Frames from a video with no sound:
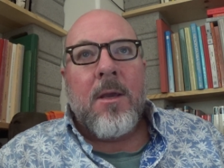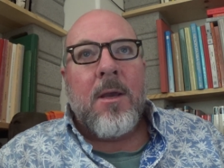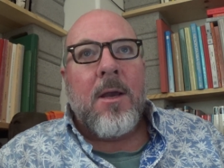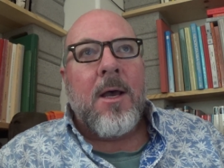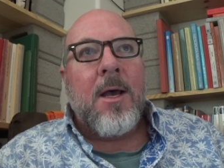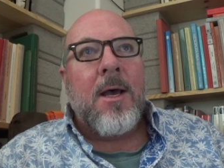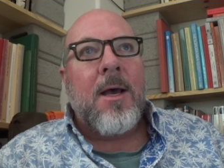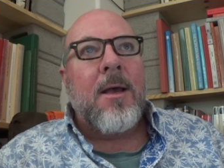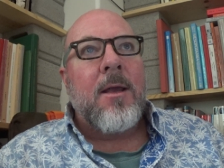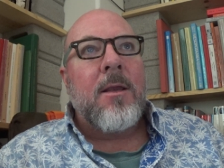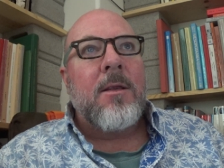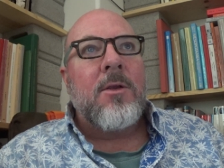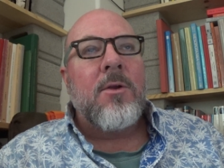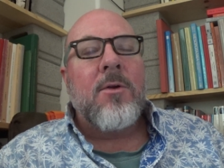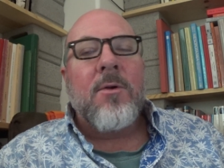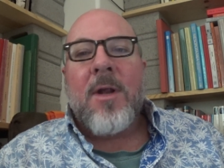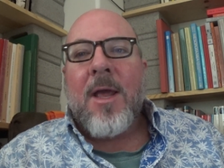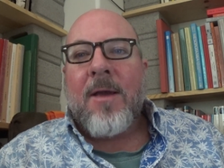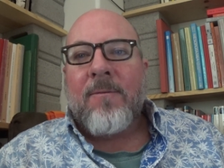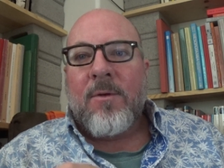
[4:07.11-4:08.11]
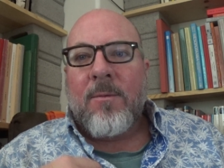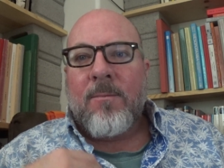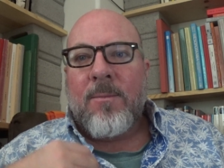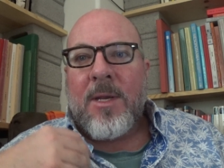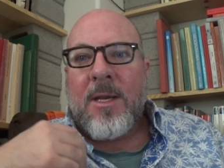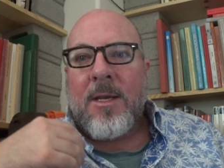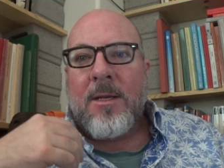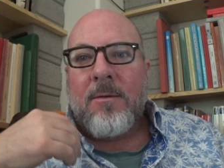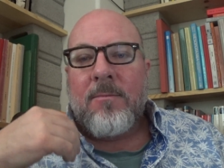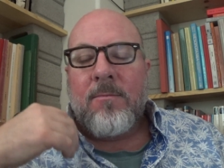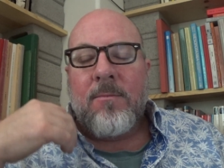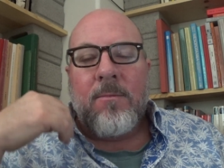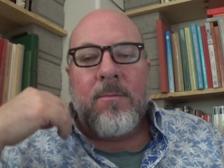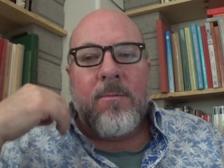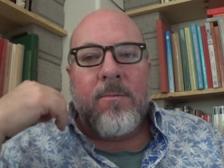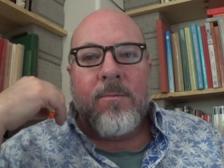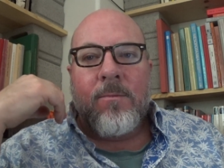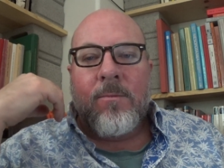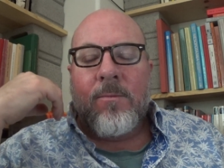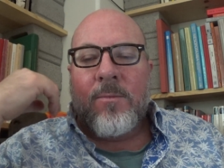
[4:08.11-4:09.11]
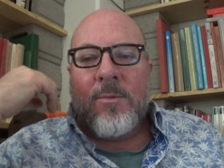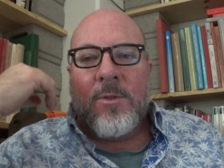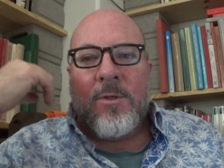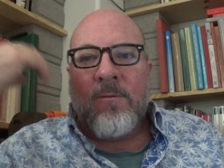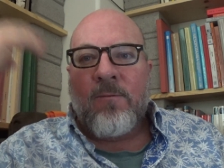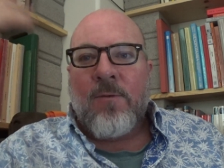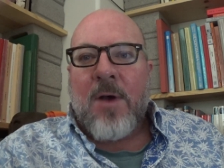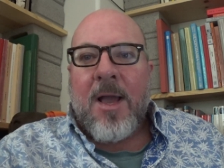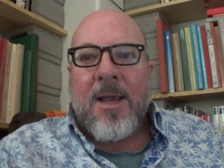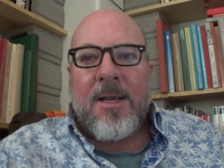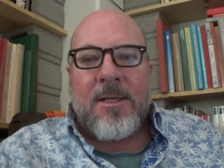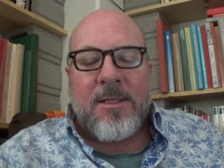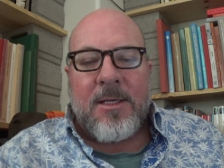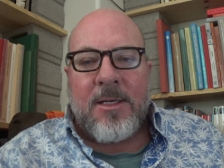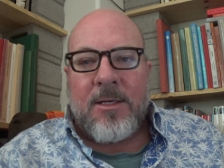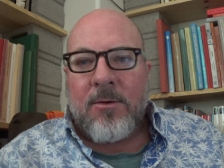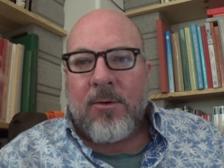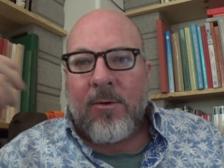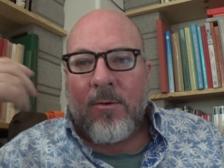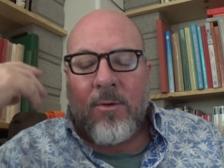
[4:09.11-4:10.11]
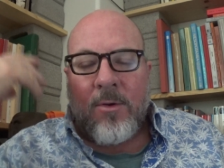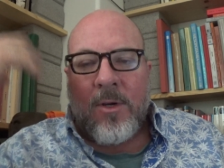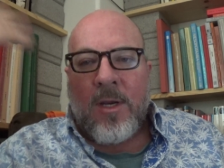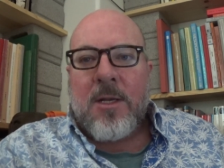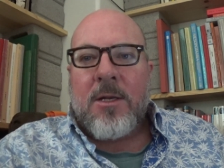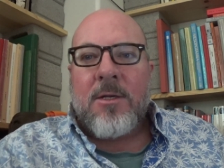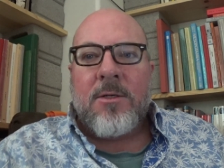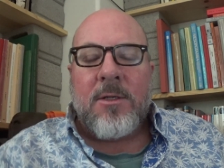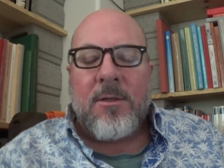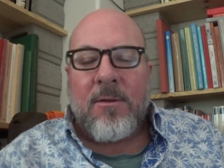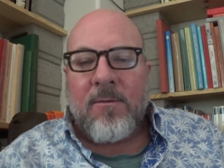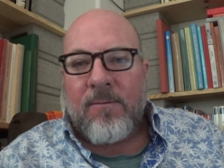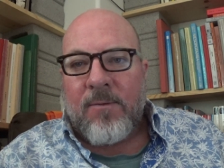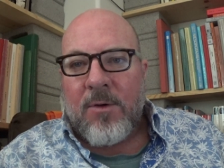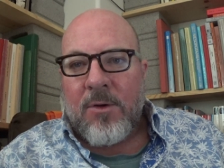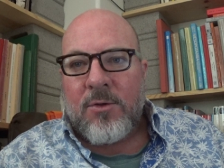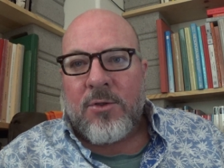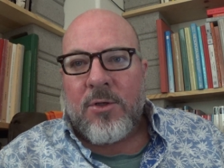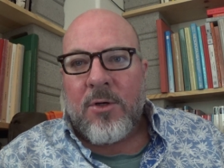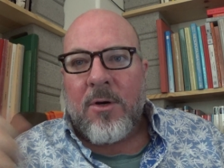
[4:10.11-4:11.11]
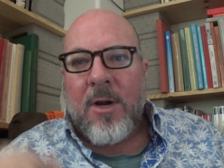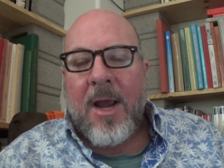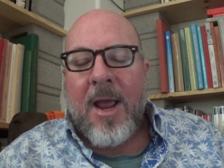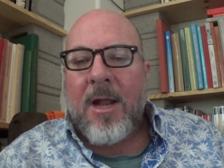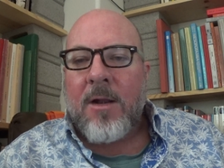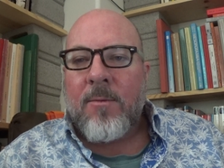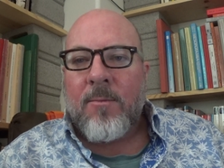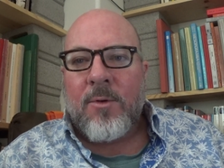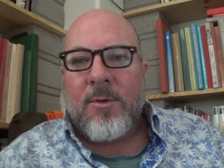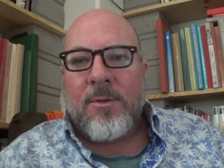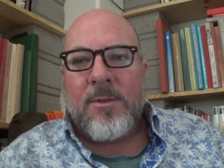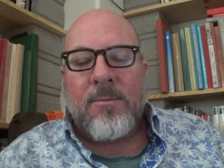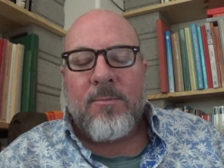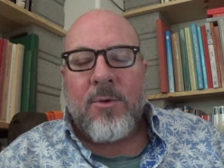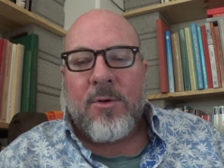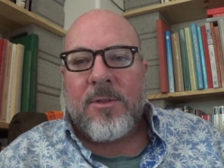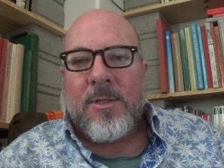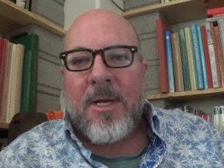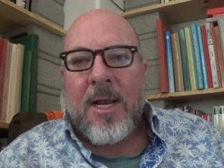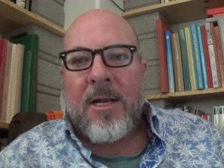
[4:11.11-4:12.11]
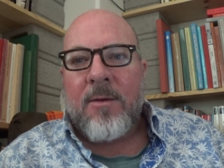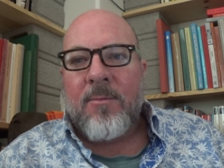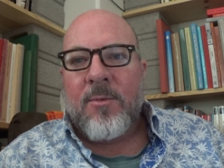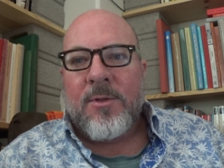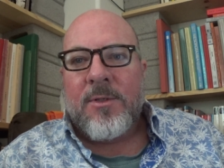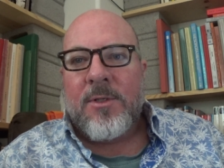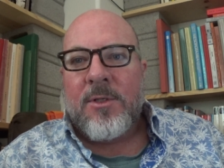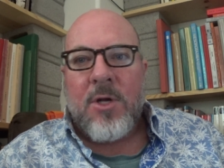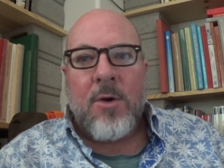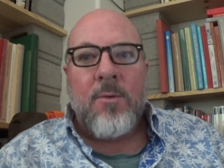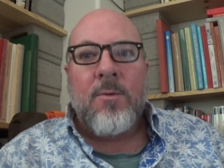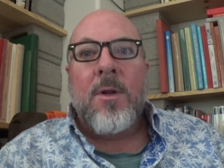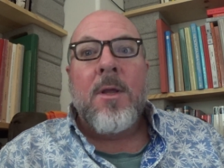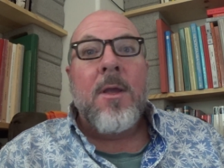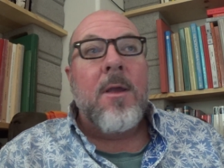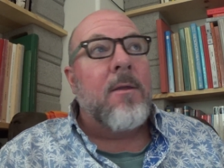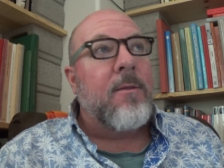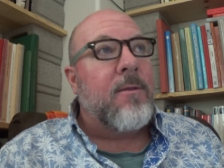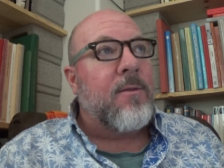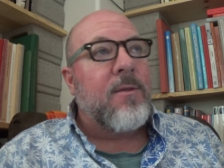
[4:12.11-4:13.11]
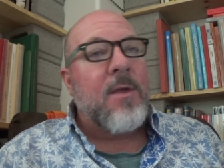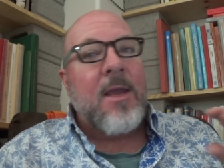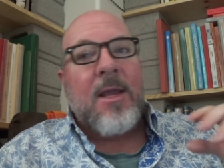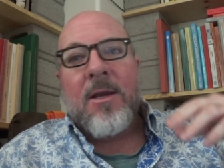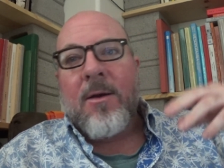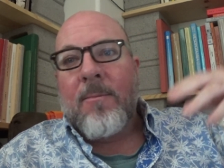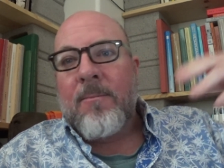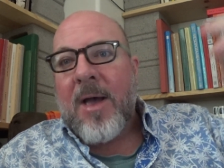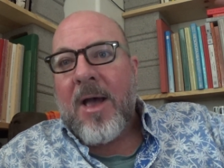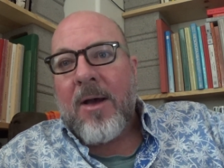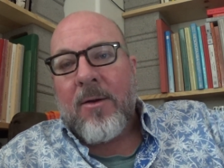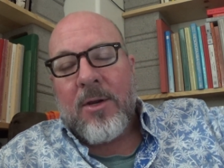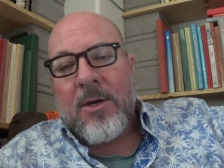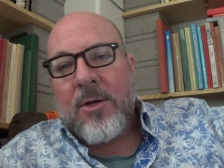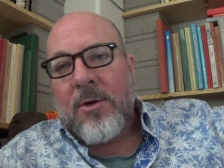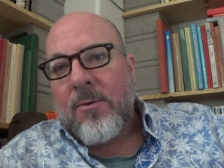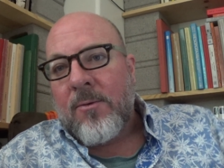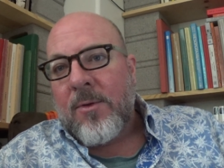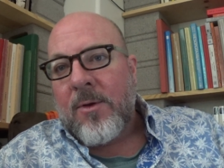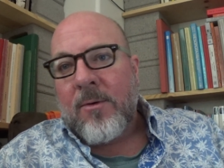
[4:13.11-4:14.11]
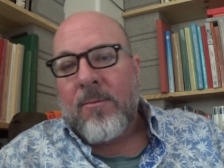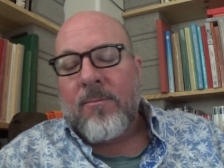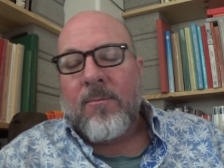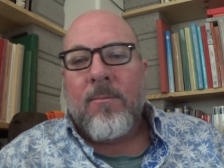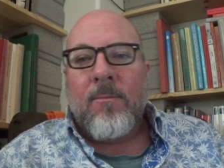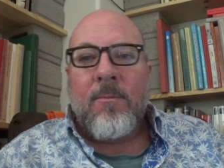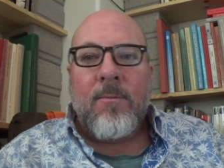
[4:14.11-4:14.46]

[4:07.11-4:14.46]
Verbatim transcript: Uh, you don't have to be devising or looking into the future, animals, most animals don't think about, you know, their,